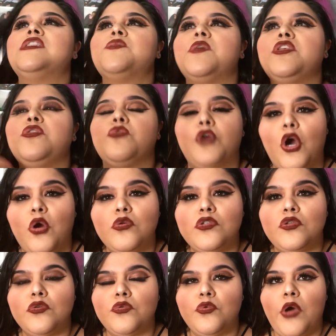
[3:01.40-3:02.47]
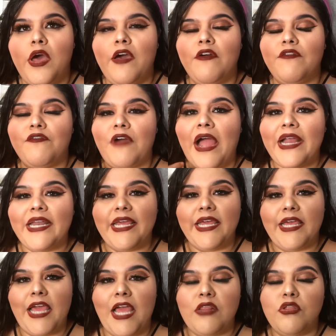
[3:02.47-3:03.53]
when you go to
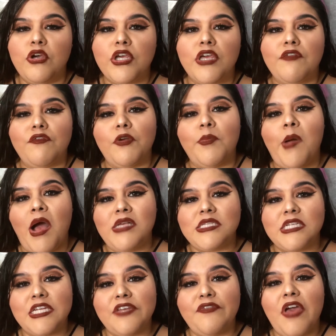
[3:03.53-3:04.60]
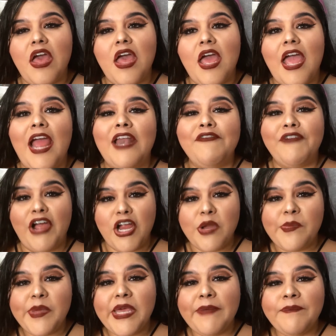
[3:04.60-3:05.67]
finding and looking for positive
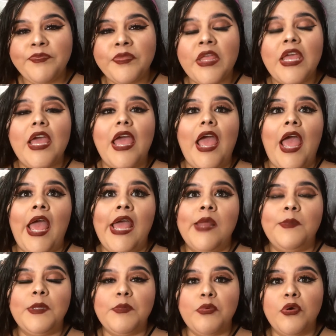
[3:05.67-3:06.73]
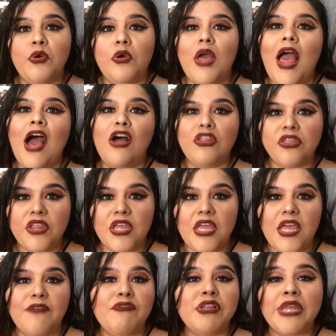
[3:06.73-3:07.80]
environment and people.
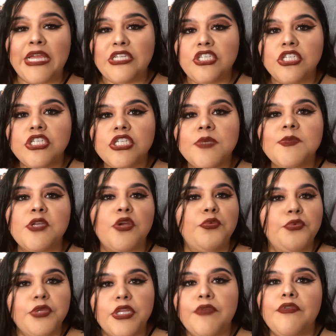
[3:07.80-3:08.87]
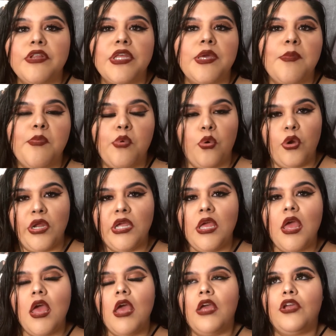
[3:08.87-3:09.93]
Healthy relationships are really, really important.
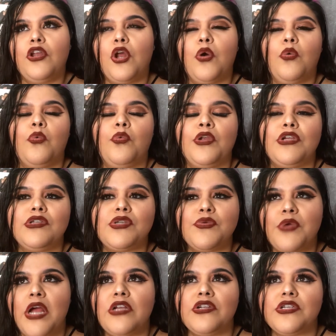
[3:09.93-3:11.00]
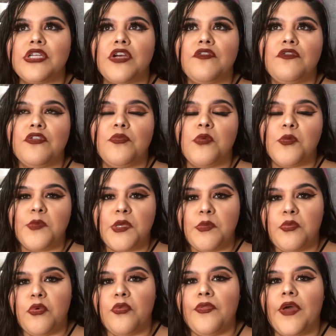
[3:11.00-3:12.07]
When you surround yourself with more
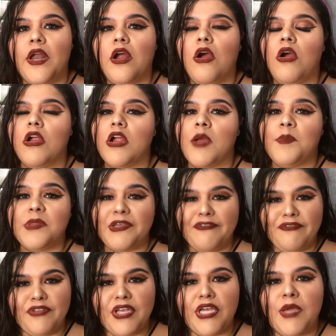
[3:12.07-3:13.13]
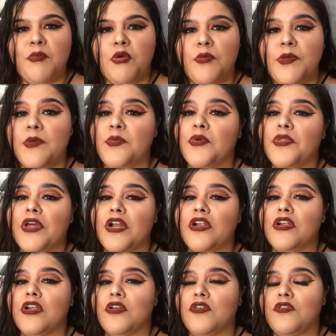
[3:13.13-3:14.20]
people that are uplifting and more people that are,